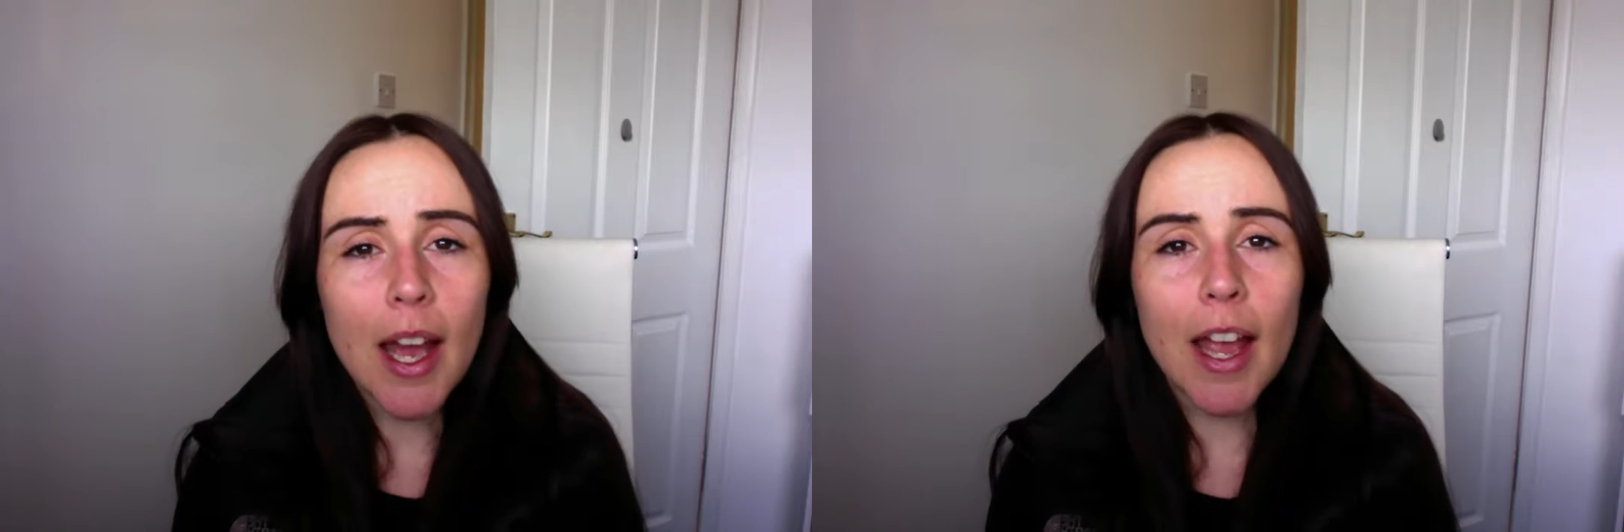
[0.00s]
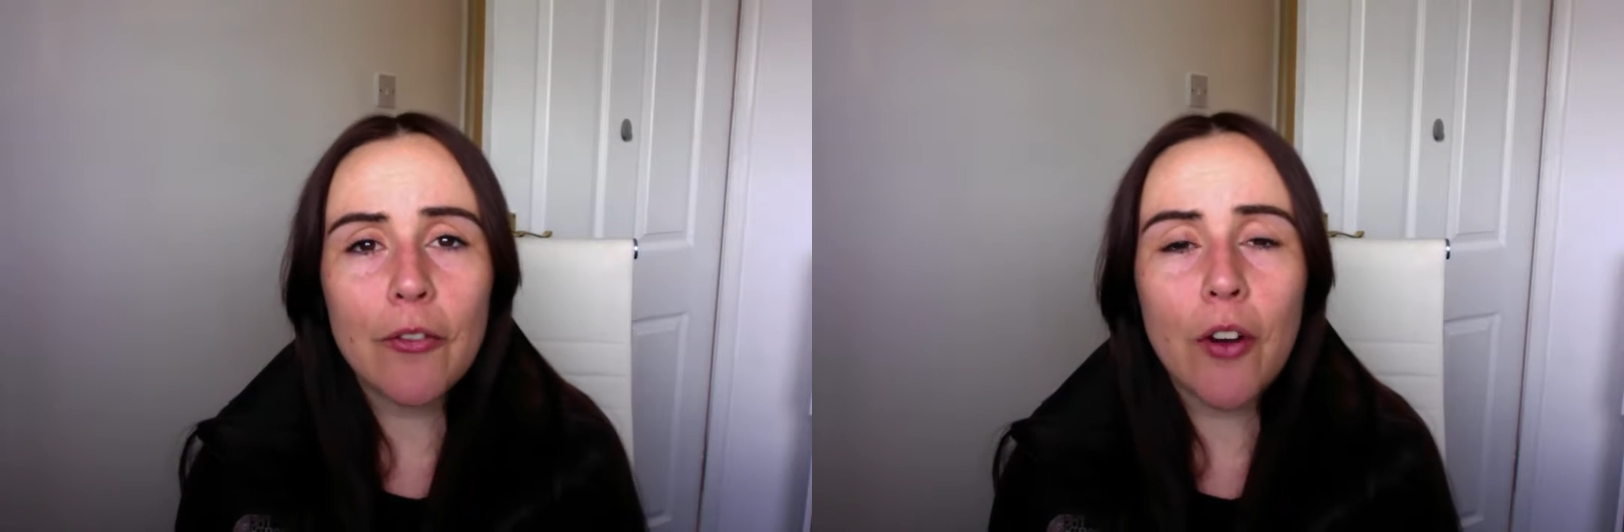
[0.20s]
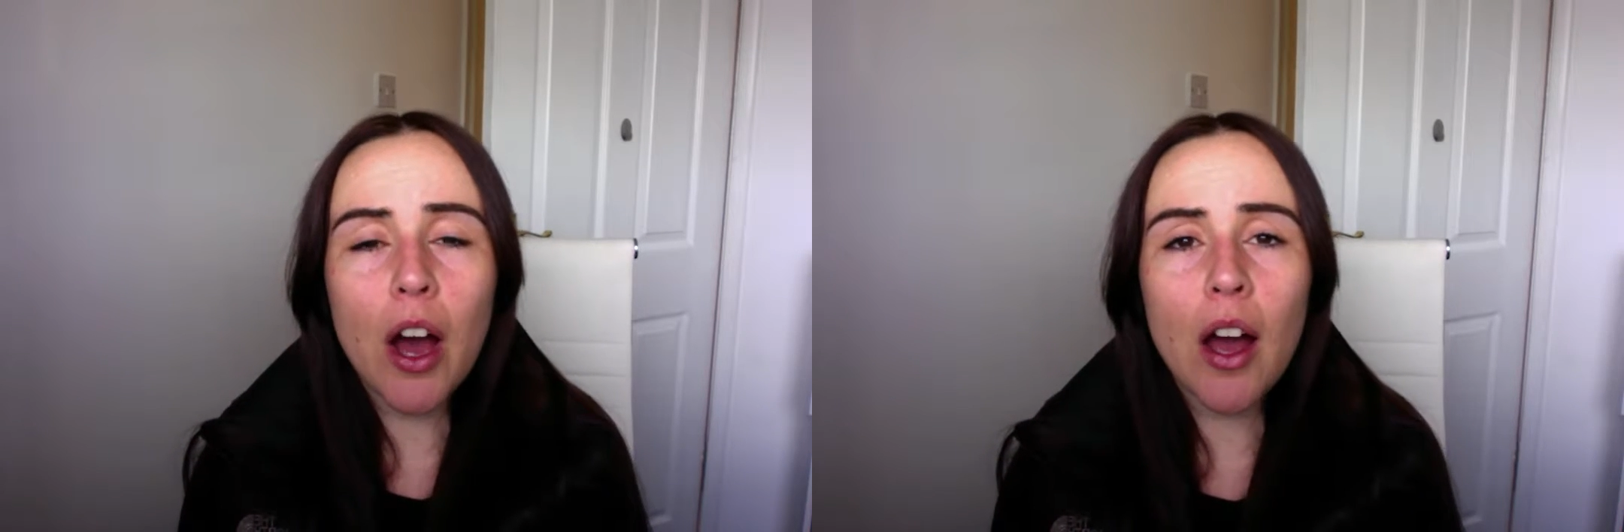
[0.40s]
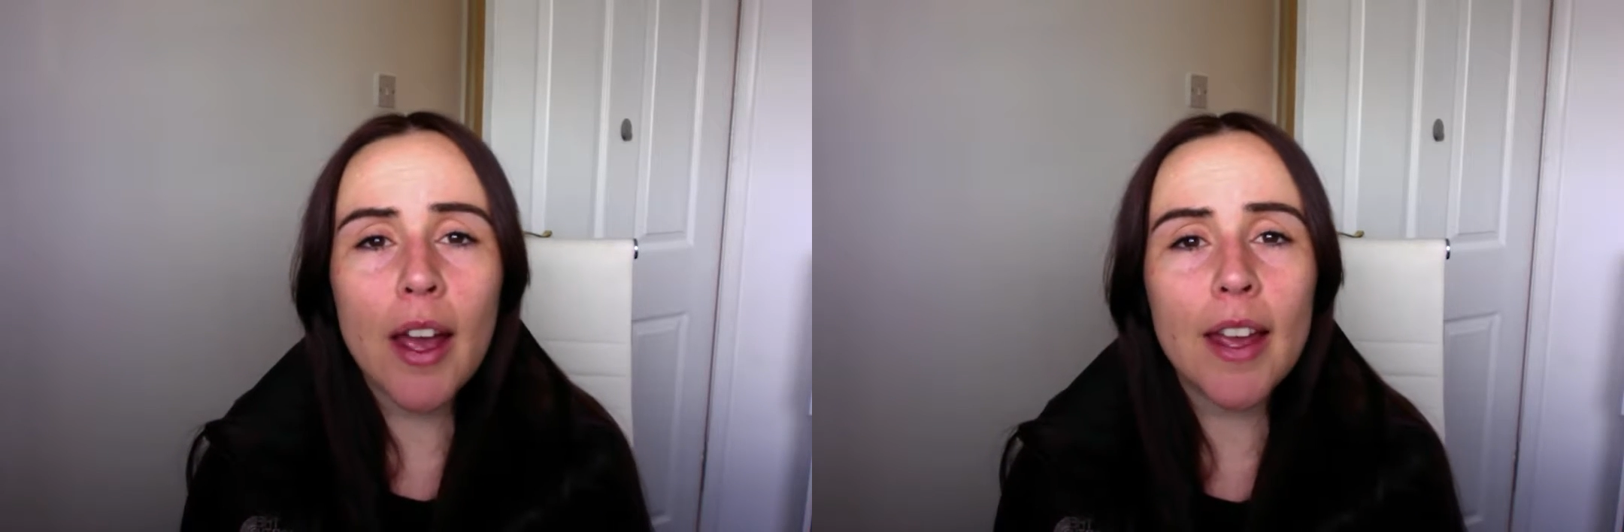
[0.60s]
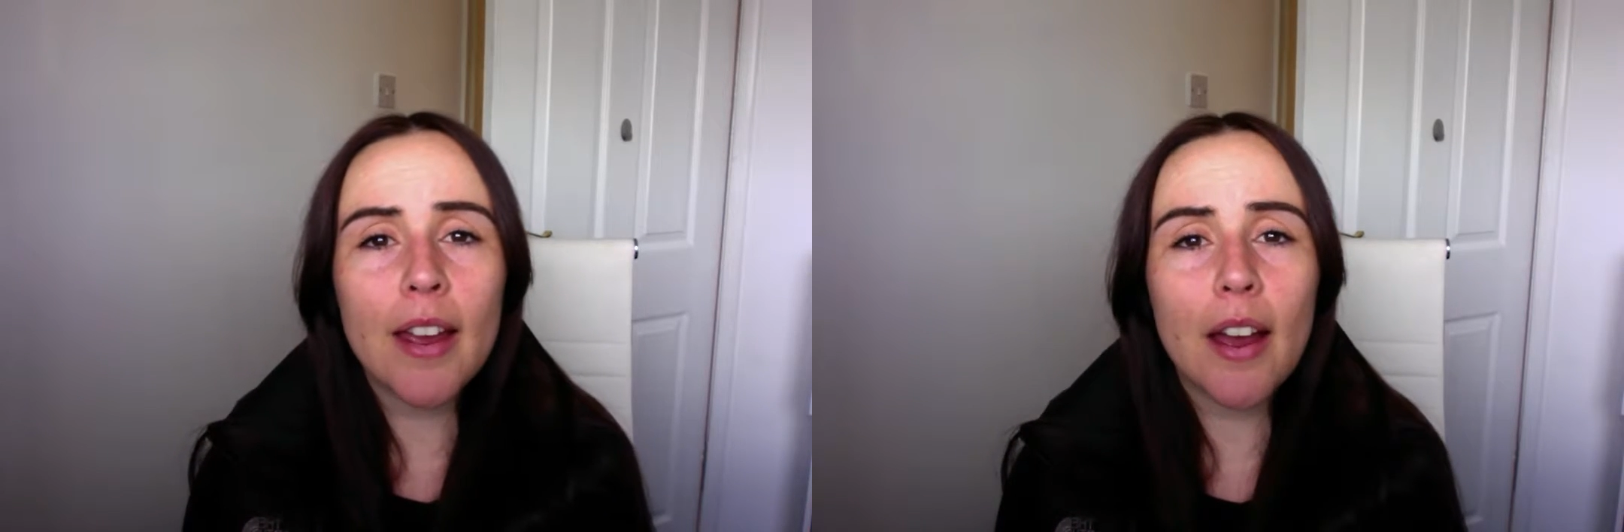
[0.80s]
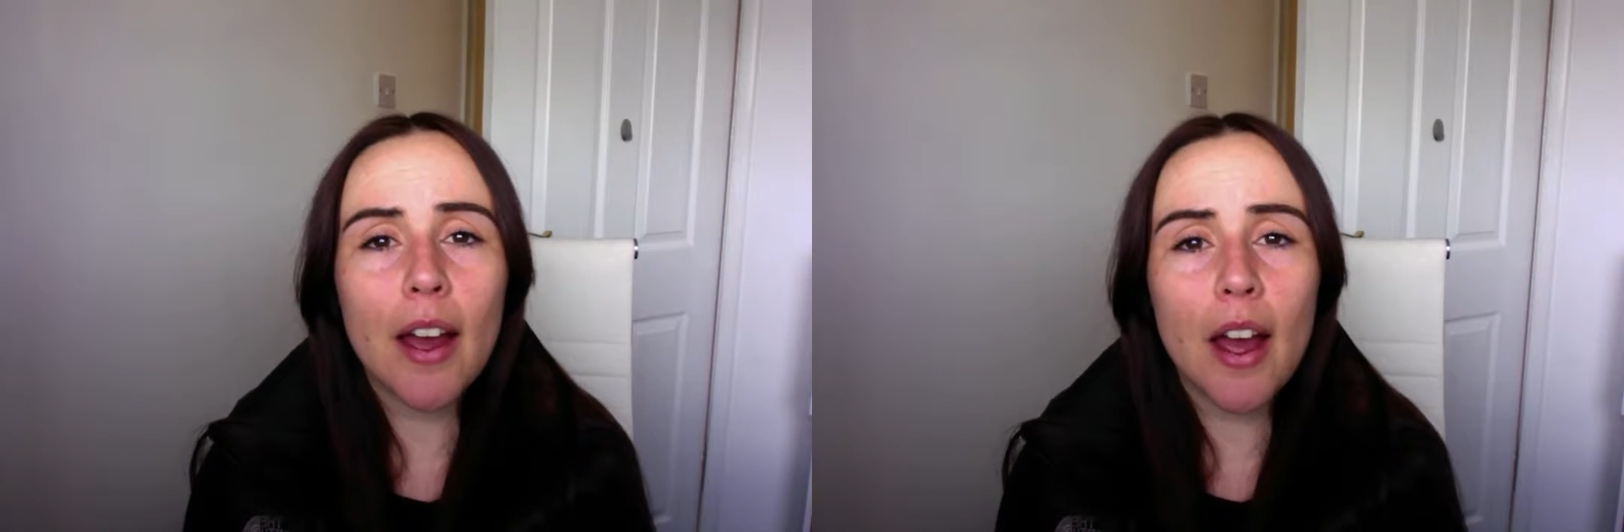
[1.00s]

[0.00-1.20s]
if I